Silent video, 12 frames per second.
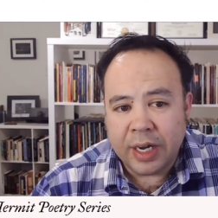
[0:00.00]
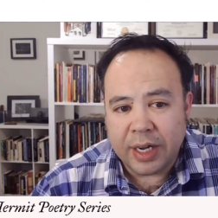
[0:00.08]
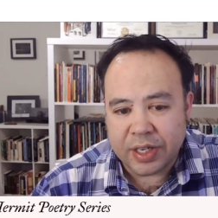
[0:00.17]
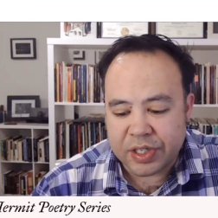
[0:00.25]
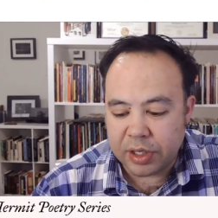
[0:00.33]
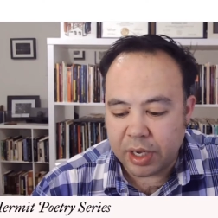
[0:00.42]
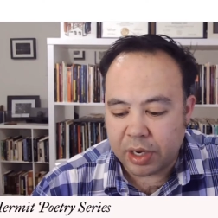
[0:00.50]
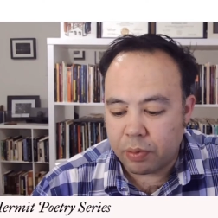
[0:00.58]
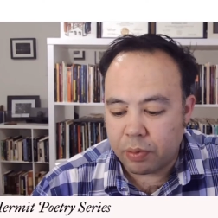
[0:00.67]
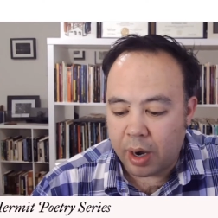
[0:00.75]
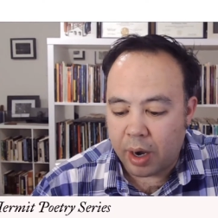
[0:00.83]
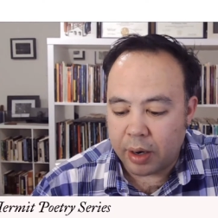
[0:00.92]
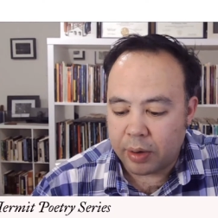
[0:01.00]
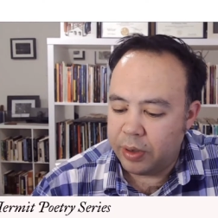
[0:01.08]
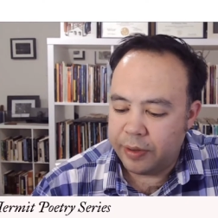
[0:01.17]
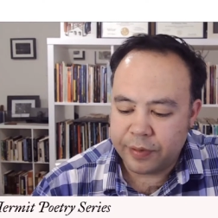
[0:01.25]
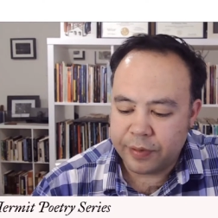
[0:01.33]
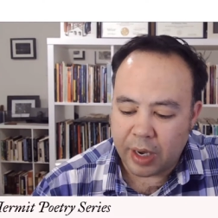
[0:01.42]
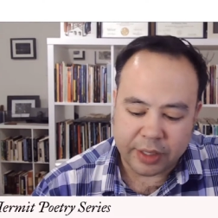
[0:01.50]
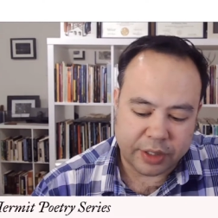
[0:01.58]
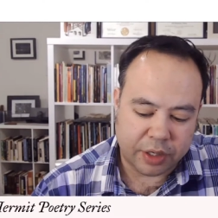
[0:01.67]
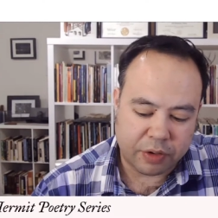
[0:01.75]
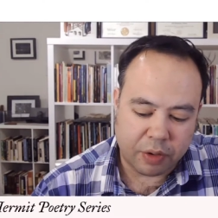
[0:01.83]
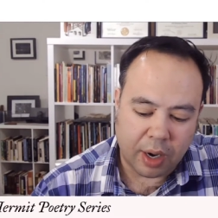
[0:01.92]
a slick rock we've got to
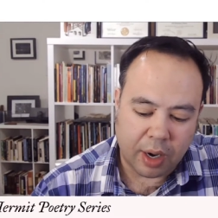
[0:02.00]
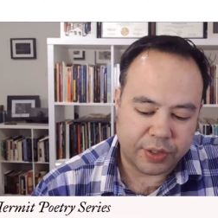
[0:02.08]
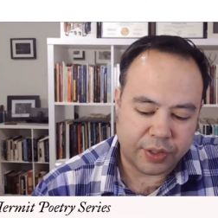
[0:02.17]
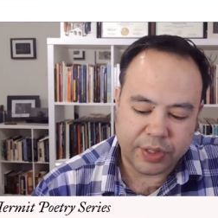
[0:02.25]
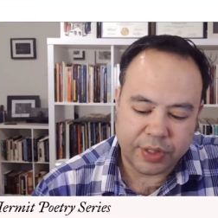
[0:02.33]
cross.